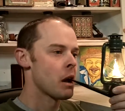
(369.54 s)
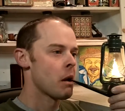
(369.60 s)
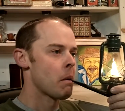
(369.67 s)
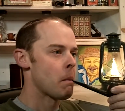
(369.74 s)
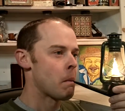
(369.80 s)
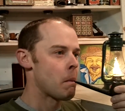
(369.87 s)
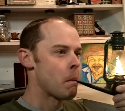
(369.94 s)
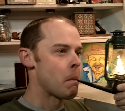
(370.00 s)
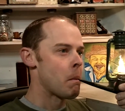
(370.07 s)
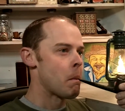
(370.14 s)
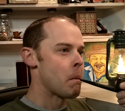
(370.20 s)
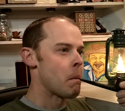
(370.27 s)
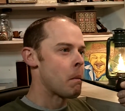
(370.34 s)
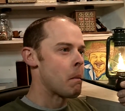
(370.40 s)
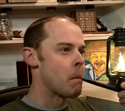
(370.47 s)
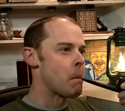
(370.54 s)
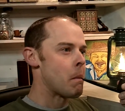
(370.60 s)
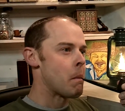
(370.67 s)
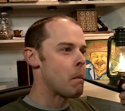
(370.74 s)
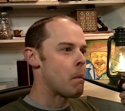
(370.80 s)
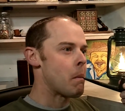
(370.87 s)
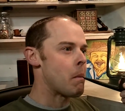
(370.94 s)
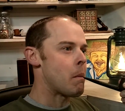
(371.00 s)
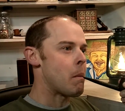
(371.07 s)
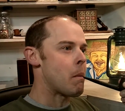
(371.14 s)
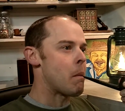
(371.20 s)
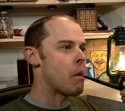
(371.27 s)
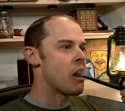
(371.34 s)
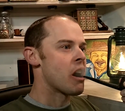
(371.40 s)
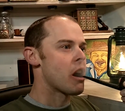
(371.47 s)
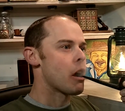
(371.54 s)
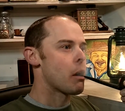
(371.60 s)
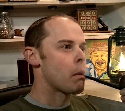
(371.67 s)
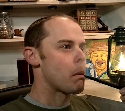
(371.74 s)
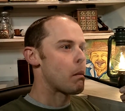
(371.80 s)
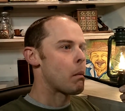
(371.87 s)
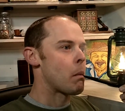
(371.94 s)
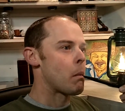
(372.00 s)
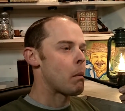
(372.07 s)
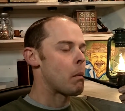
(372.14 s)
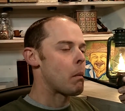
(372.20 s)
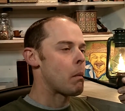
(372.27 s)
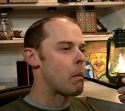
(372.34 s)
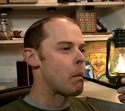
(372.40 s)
Nothing is said.